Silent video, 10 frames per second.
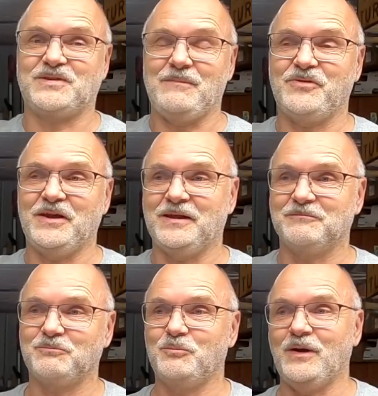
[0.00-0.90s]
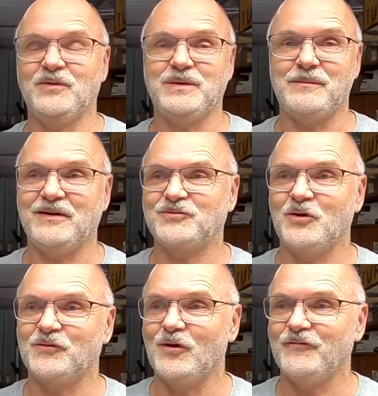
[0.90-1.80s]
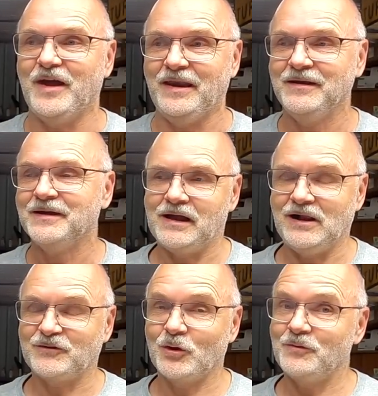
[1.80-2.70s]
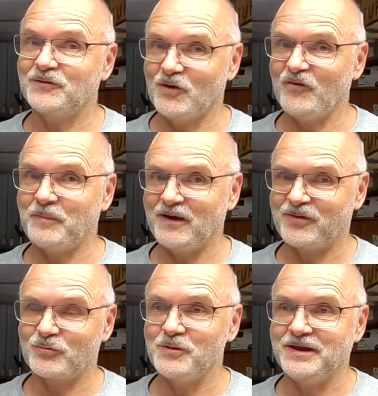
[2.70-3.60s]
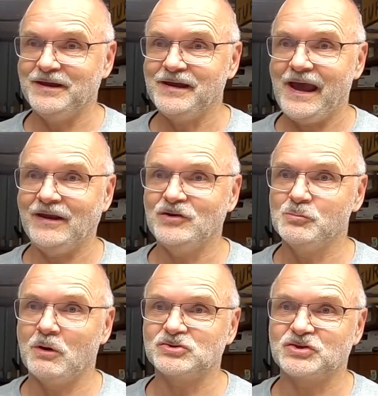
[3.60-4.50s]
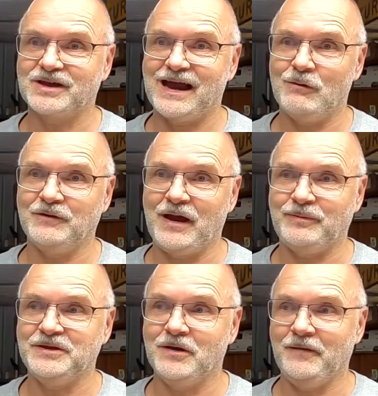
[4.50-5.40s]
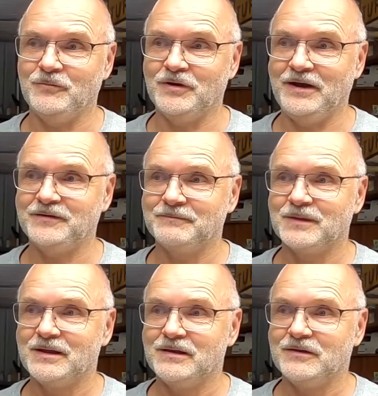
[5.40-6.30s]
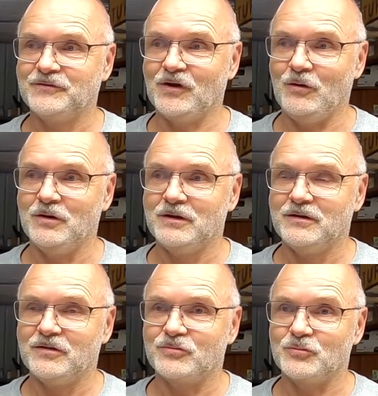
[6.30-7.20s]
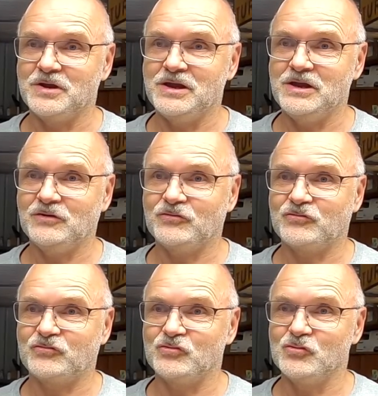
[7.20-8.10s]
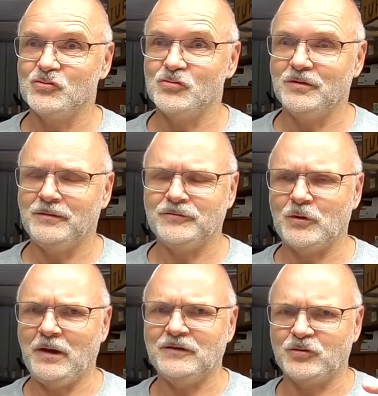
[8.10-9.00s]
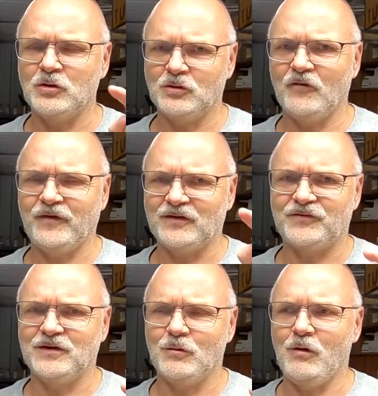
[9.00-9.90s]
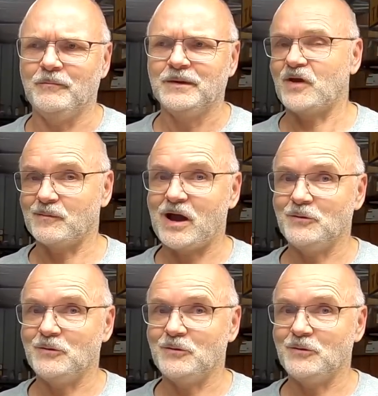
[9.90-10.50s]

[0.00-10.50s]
something when the BMS turns off then. I'll turn this off by three and you watch the current up here, right? So three, two, so I turn it off at zero. So I'm